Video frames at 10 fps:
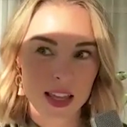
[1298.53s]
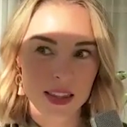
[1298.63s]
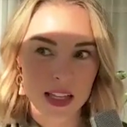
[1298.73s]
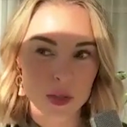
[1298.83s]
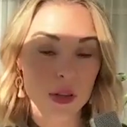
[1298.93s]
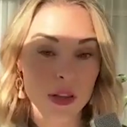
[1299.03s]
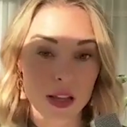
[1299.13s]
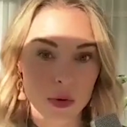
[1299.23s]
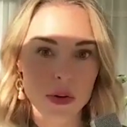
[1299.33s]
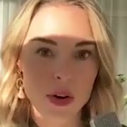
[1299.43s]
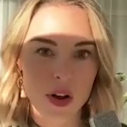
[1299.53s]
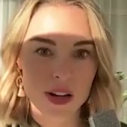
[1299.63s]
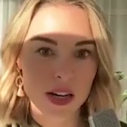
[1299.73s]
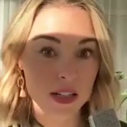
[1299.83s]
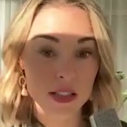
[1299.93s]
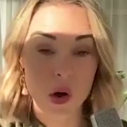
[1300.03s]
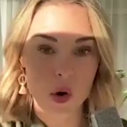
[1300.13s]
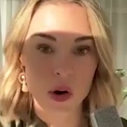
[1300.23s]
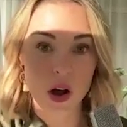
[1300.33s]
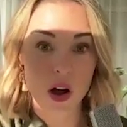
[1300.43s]
that's what they learn on and it's
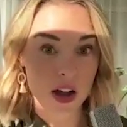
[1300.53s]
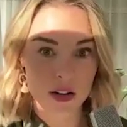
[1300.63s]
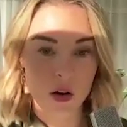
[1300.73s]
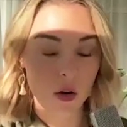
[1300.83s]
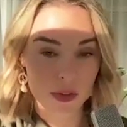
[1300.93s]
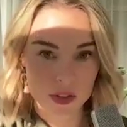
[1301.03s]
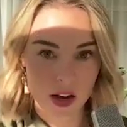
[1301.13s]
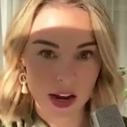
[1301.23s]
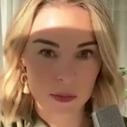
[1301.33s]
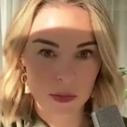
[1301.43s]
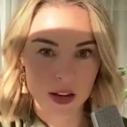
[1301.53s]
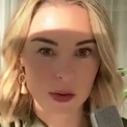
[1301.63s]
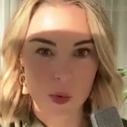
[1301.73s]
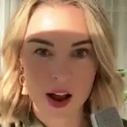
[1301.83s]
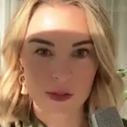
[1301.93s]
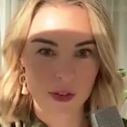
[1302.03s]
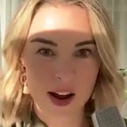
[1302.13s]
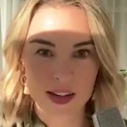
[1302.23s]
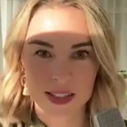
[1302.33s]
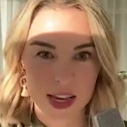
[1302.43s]
on on all the time and the
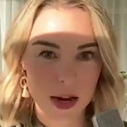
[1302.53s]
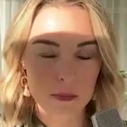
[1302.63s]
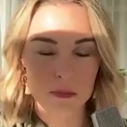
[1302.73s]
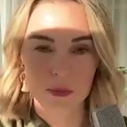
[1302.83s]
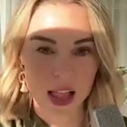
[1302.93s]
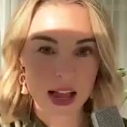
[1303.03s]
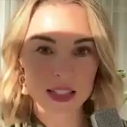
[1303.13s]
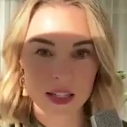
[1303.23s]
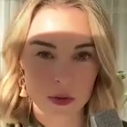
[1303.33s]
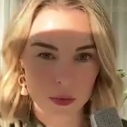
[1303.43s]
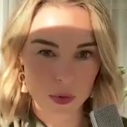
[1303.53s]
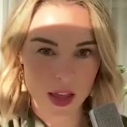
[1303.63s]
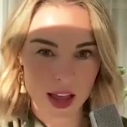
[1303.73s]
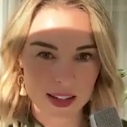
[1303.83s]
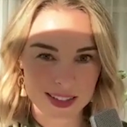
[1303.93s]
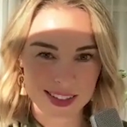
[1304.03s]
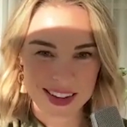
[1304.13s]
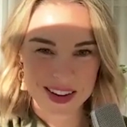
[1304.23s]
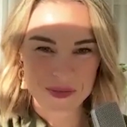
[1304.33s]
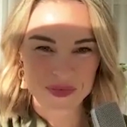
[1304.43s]
wi-fi is like blasting through that
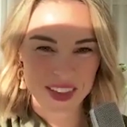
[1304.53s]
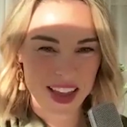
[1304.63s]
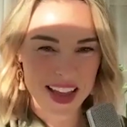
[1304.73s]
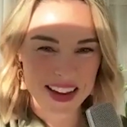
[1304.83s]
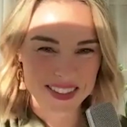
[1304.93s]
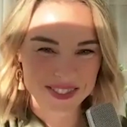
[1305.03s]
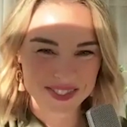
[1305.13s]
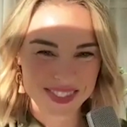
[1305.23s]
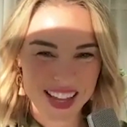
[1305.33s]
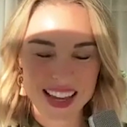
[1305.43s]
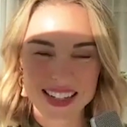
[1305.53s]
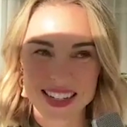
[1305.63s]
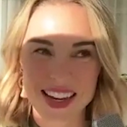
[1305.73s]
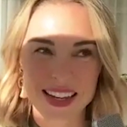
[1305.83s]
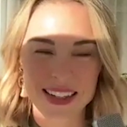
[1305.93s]
um and